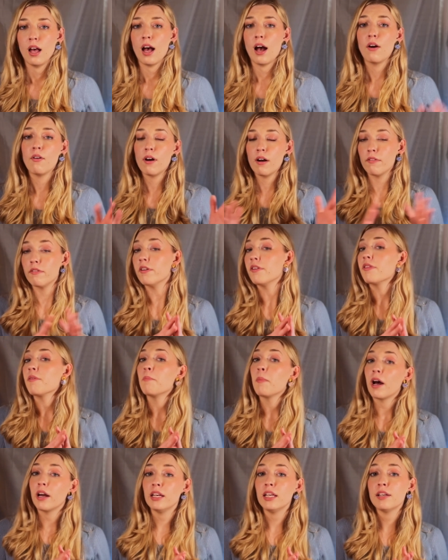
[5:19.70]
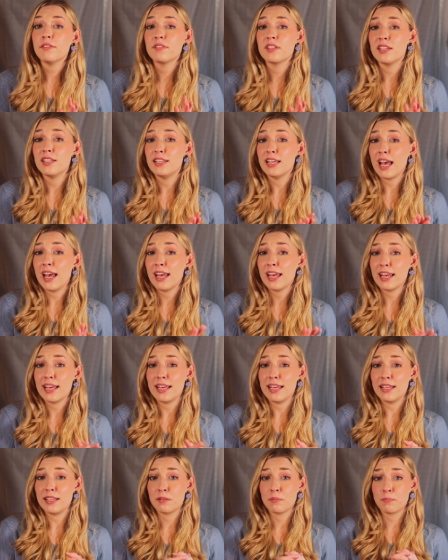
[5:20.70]
However, the mining of today
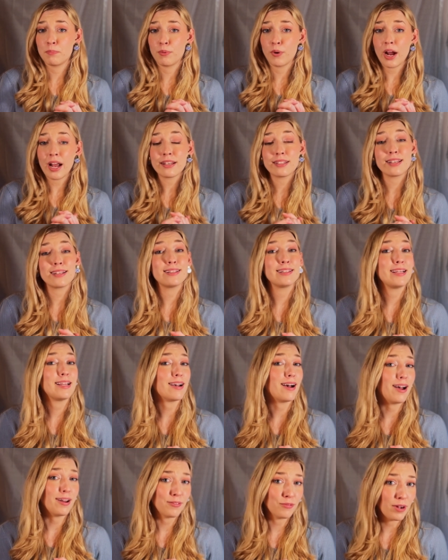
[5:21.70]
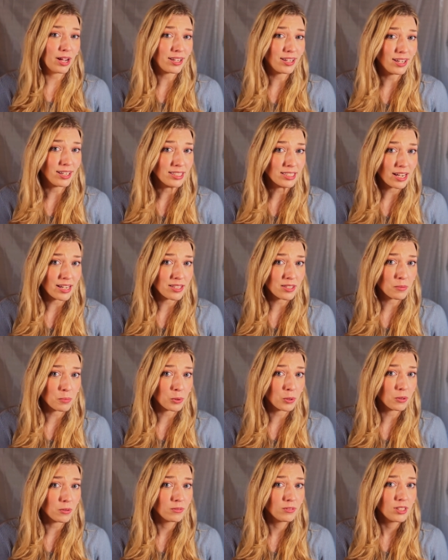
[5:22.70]
is practically
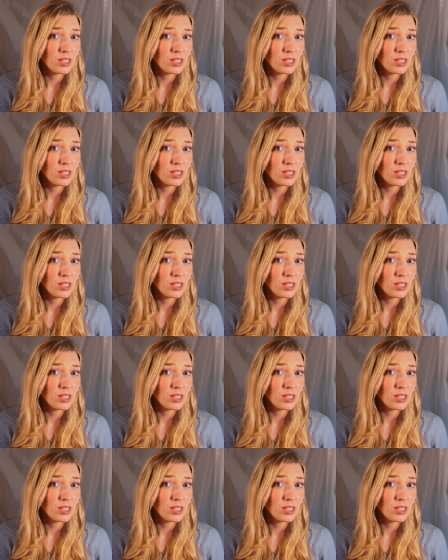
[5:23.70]
unrecognizable.